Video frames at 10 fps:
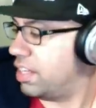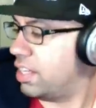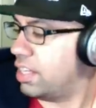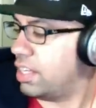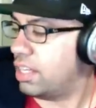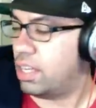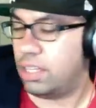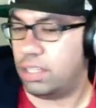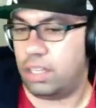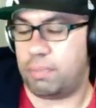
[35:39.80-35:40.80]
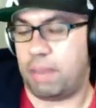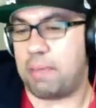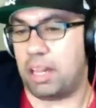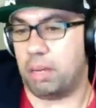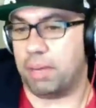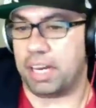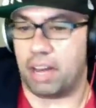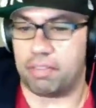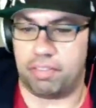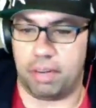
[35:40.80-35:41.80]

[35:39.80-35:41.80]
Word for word: hey, they, they, they made their money off of it, I'm sure.